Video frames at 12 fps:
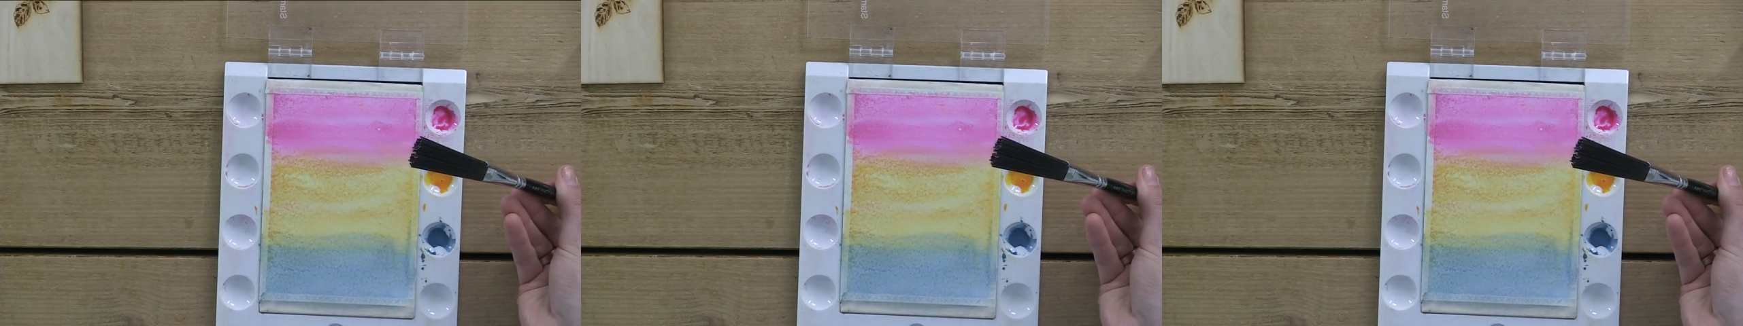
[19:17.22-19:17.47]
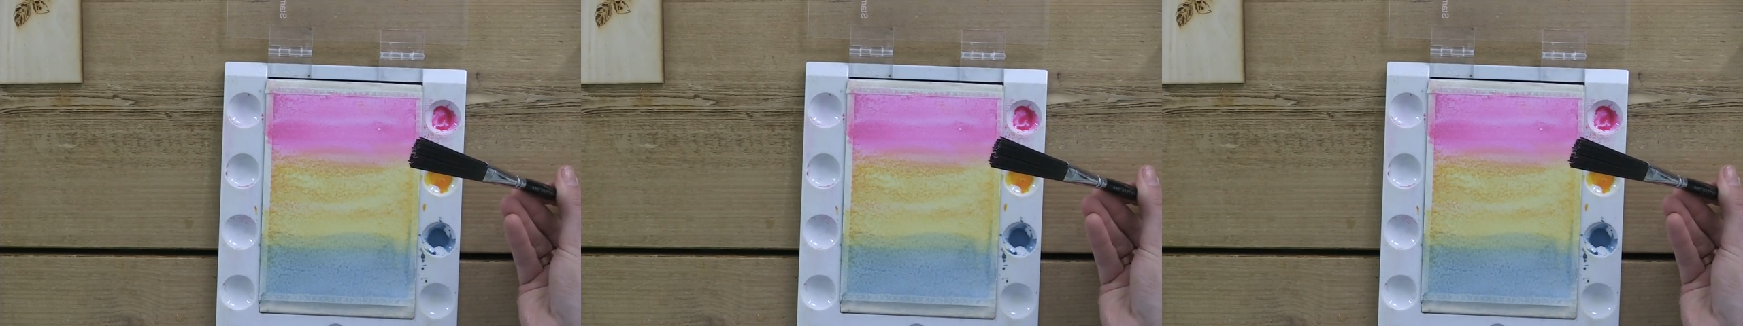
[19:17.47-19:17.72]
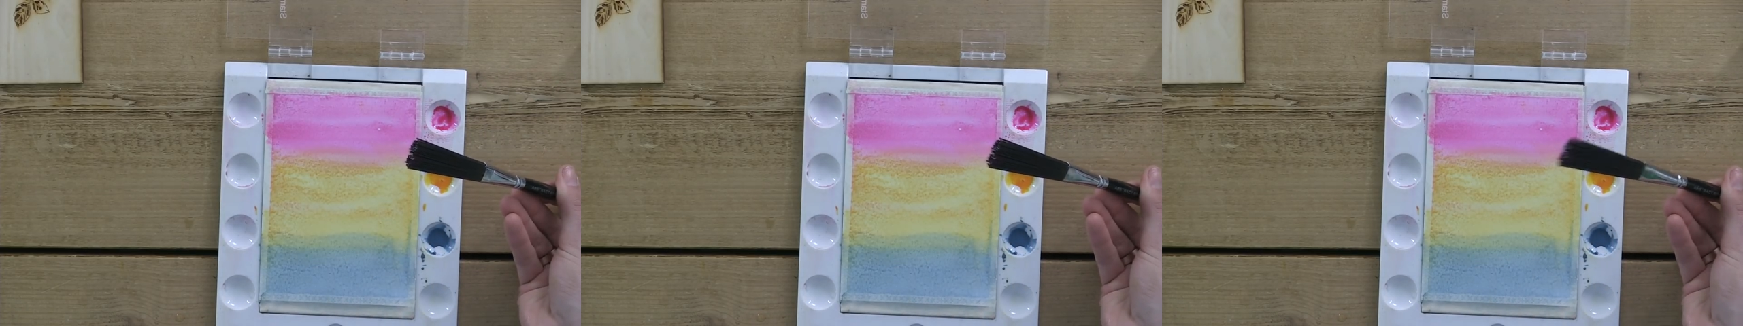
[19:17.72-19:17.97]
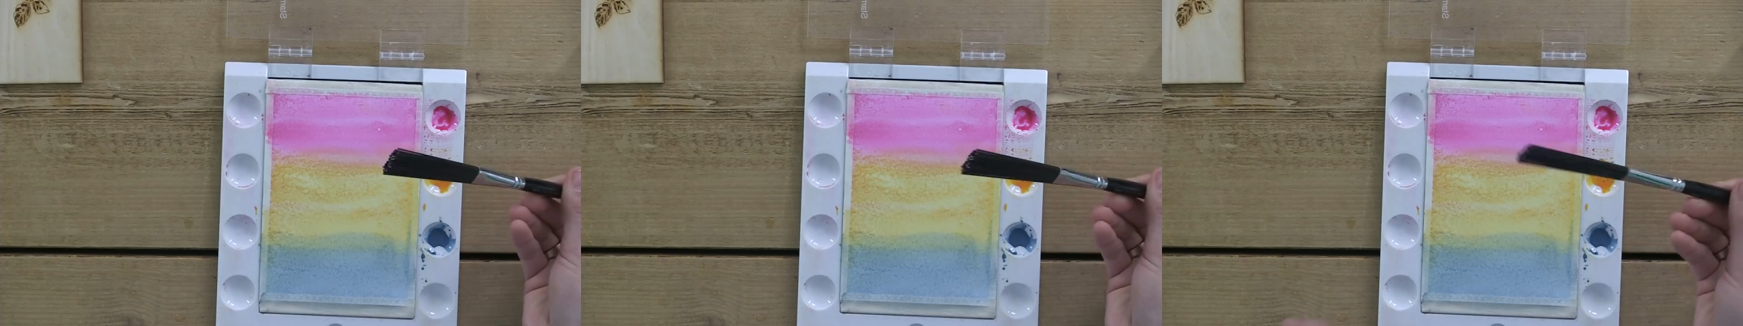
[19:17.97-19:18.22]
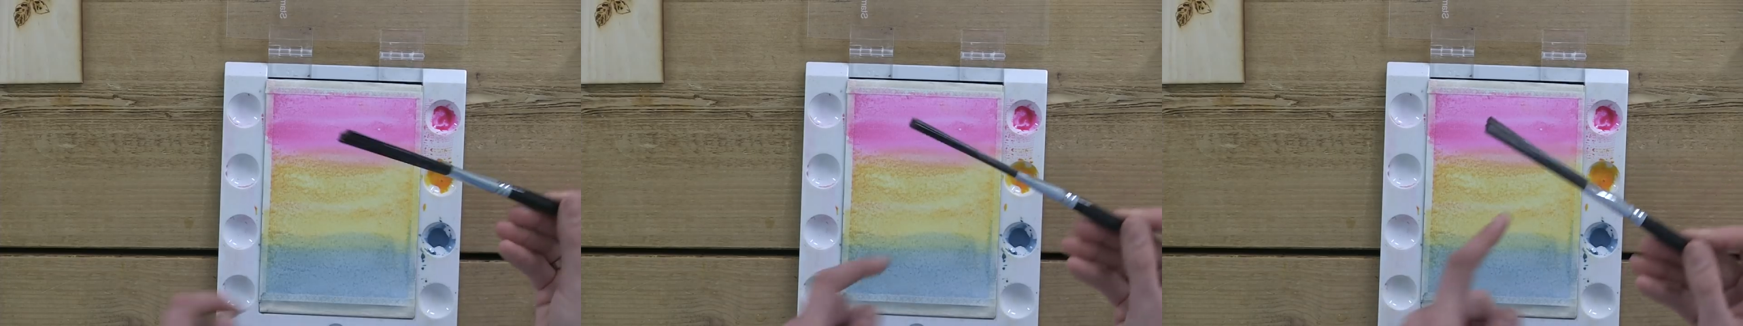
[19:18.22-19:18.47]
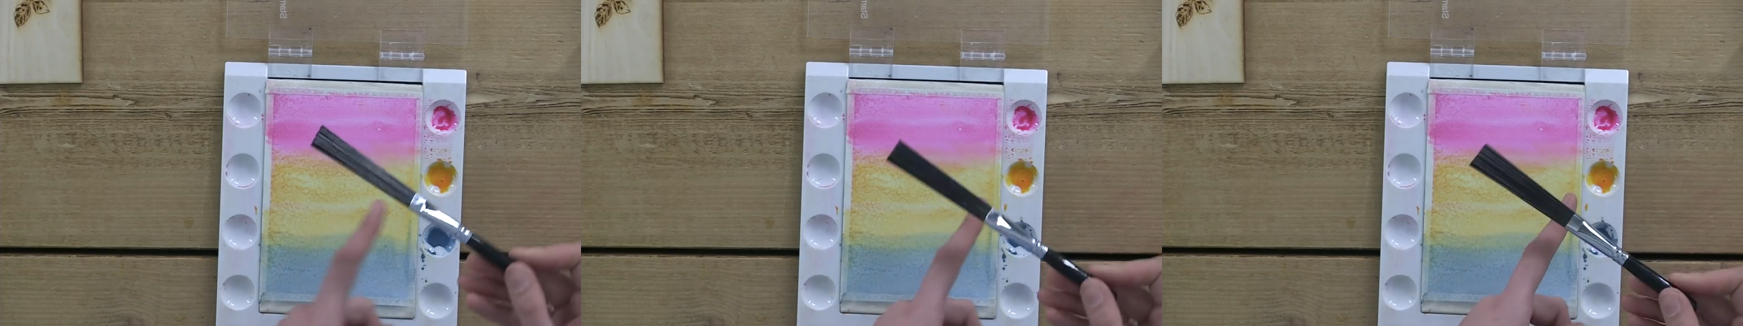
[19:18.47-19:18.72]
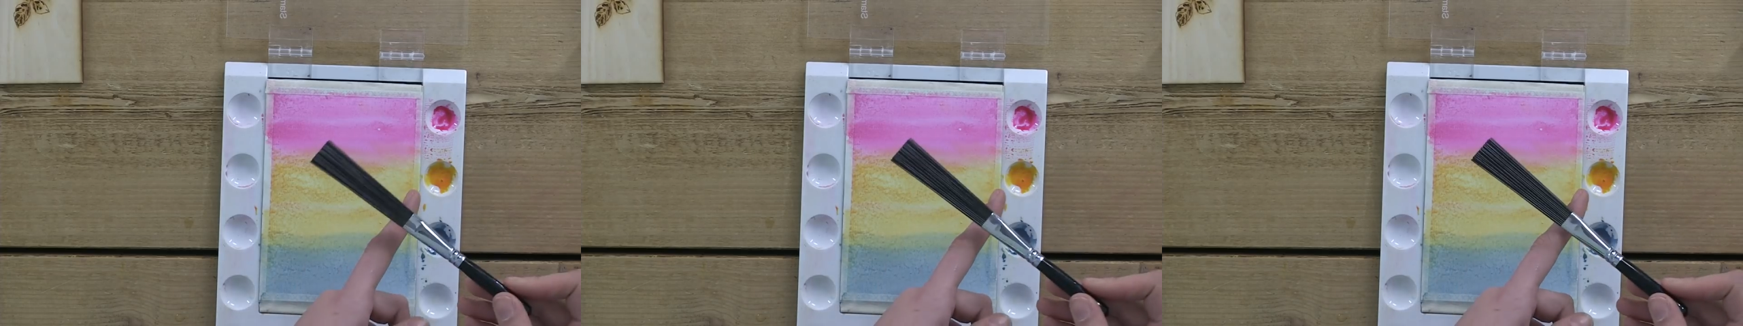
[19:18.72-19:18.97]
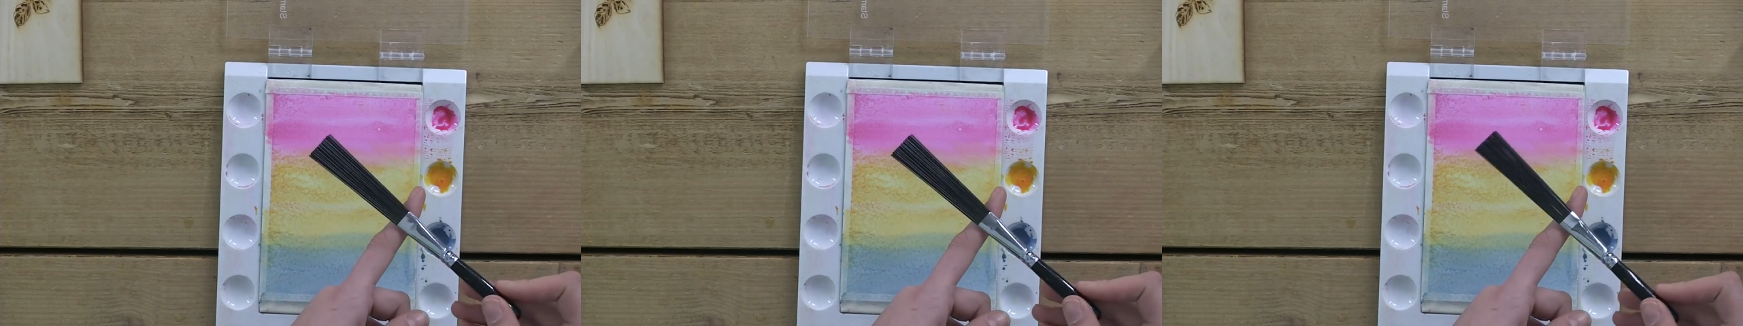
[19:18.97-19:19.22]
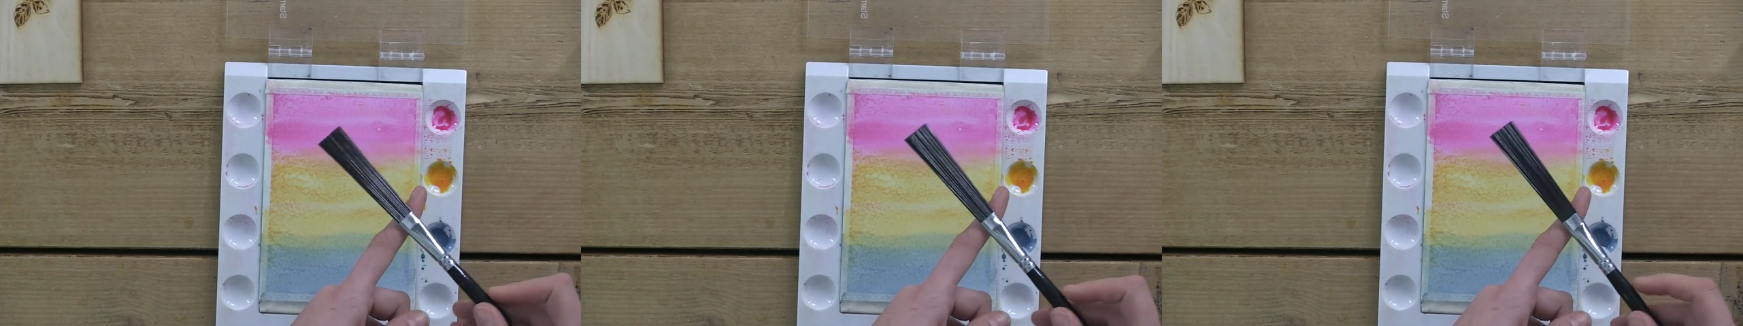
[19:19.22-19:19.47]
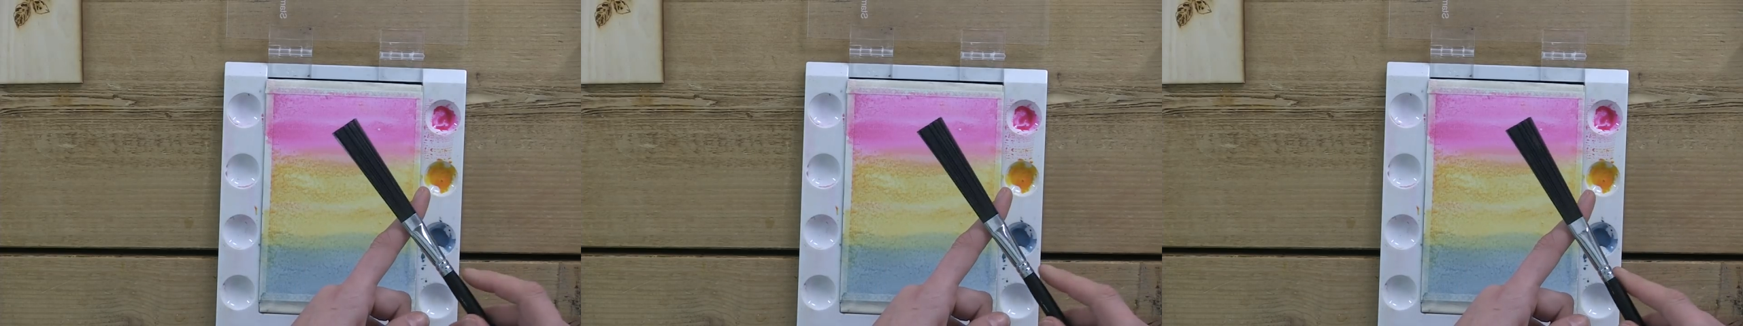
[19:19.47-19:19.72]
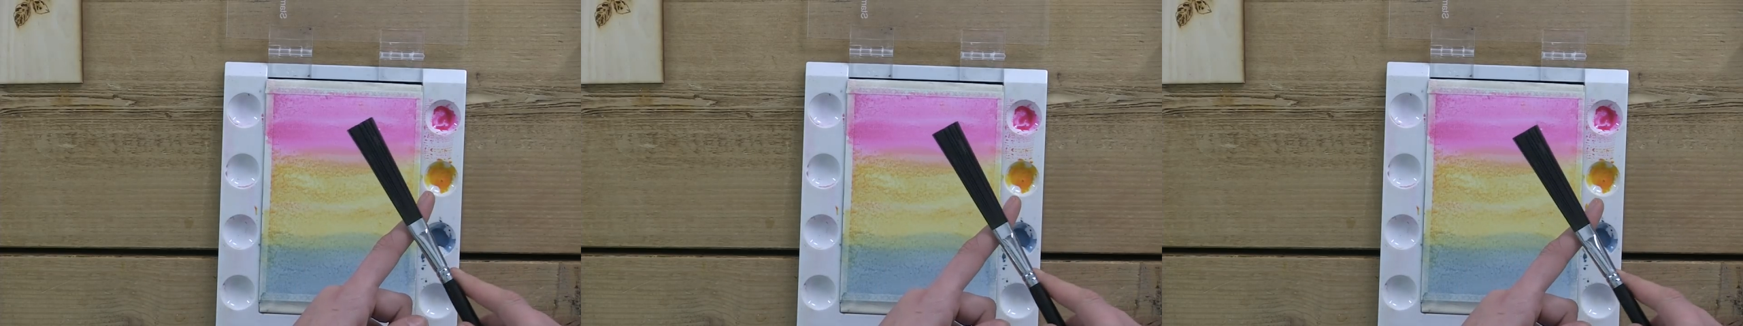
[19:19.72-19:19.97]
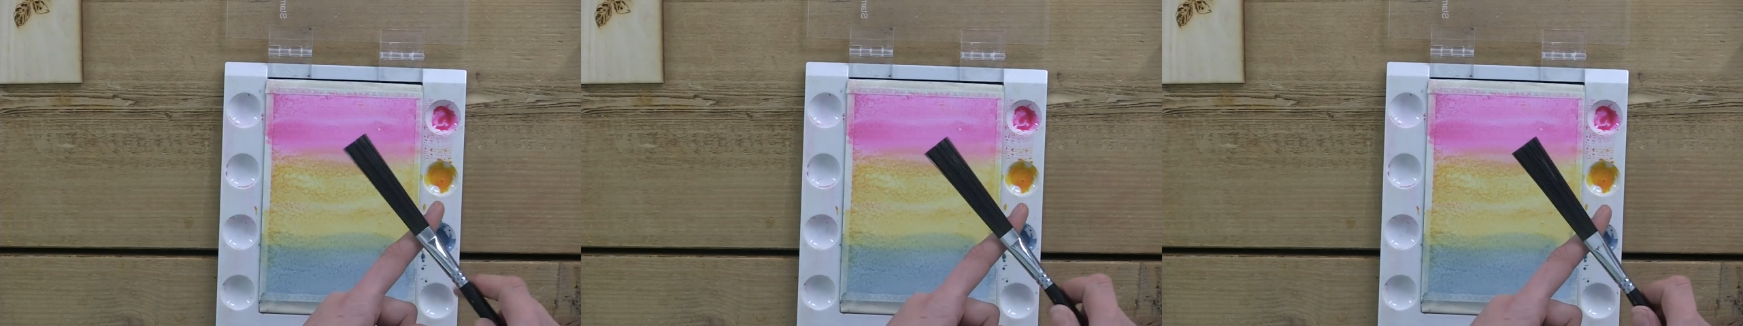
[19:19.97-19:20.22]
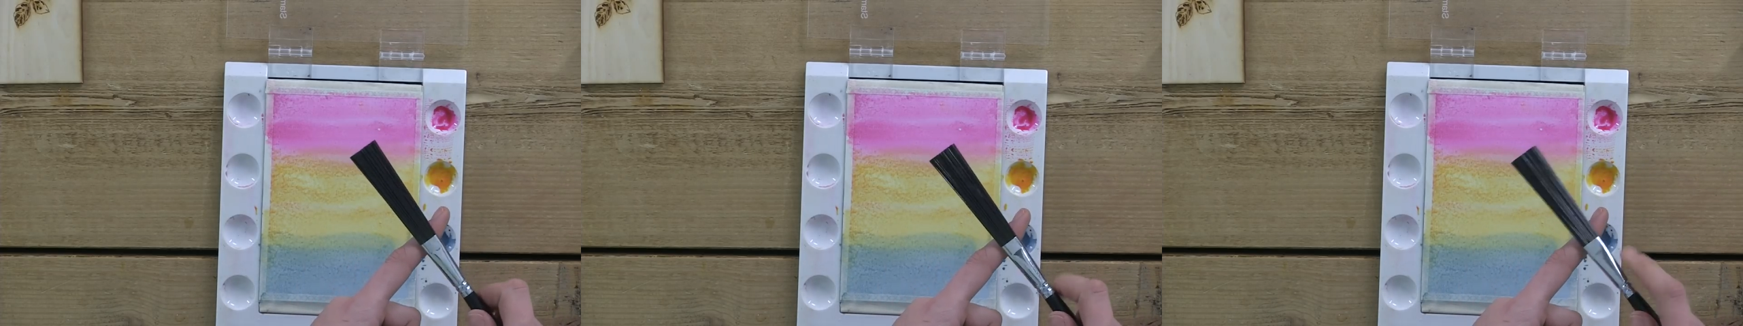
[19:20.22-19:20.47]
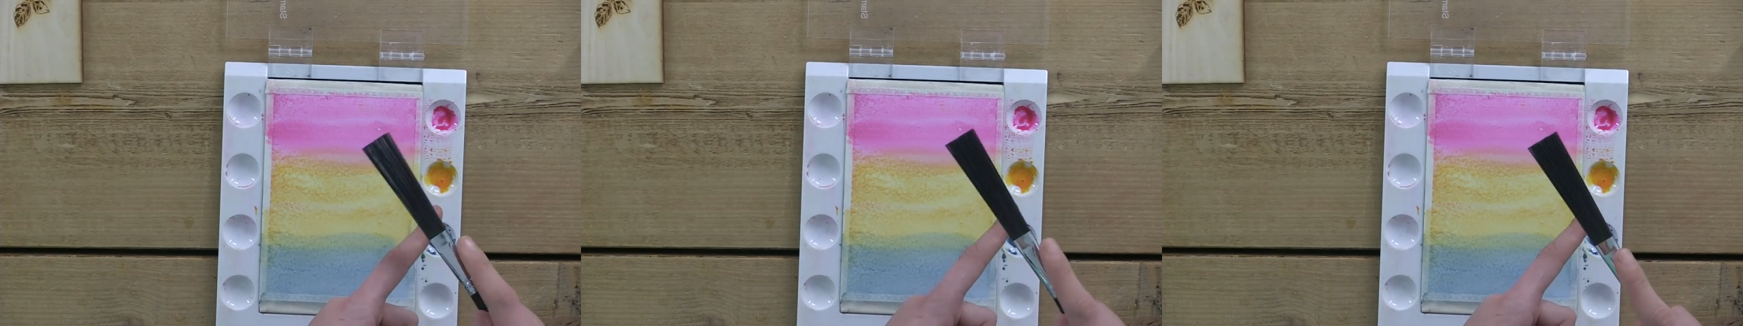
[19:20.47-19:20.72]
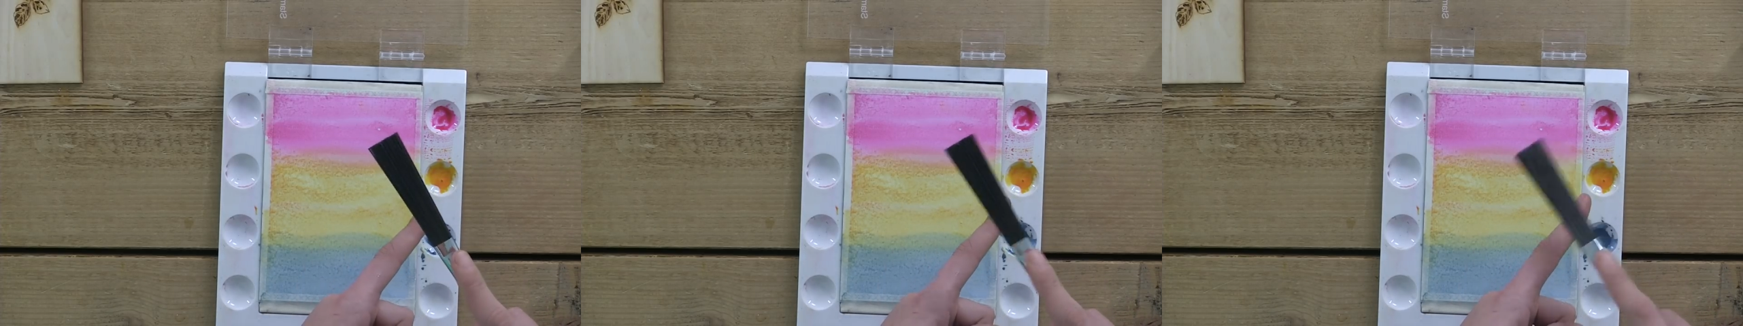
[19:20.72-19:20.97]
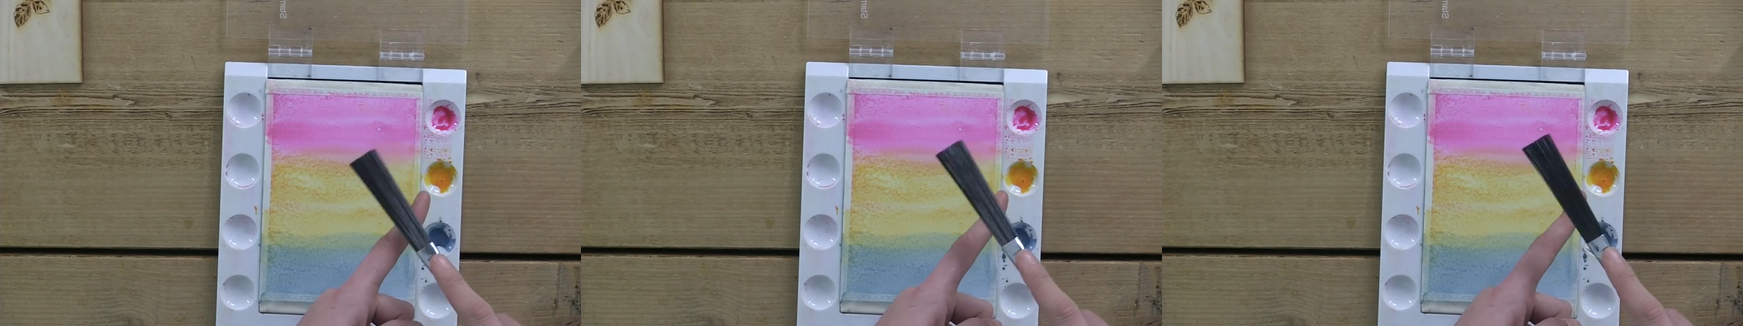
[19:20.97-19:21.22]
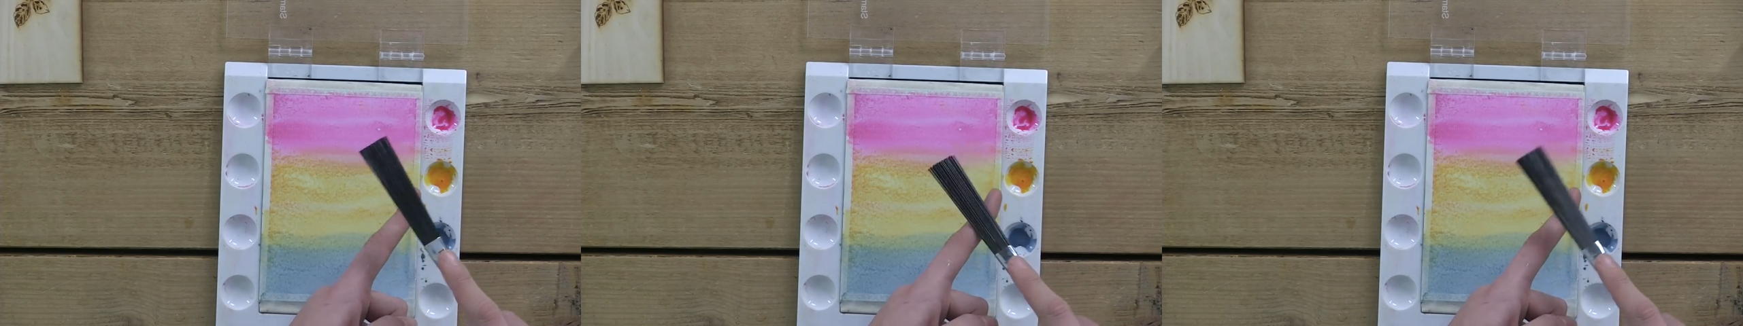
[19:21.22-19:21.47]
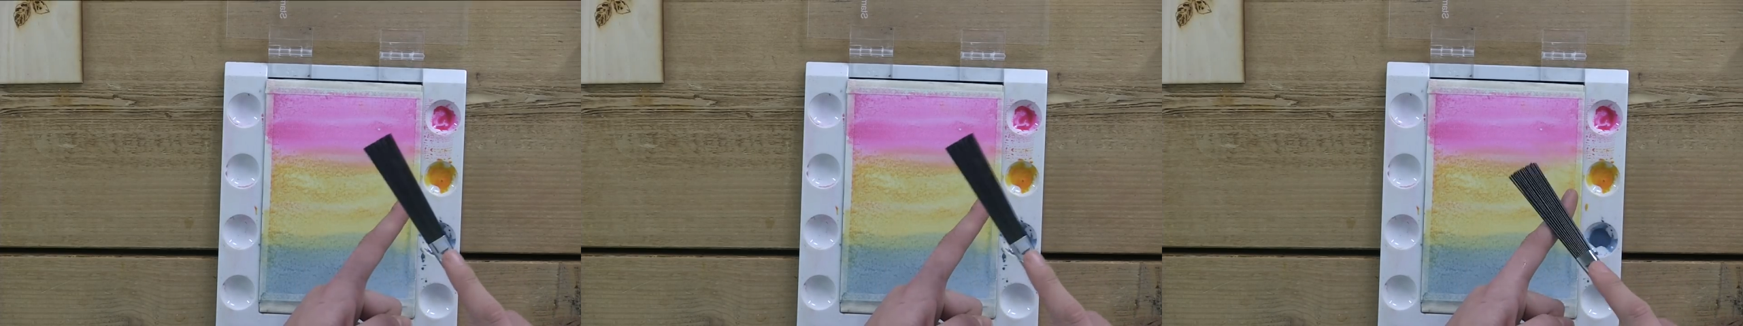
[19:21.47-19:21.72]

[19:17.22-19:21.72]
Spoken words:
[unreadable: no face in view]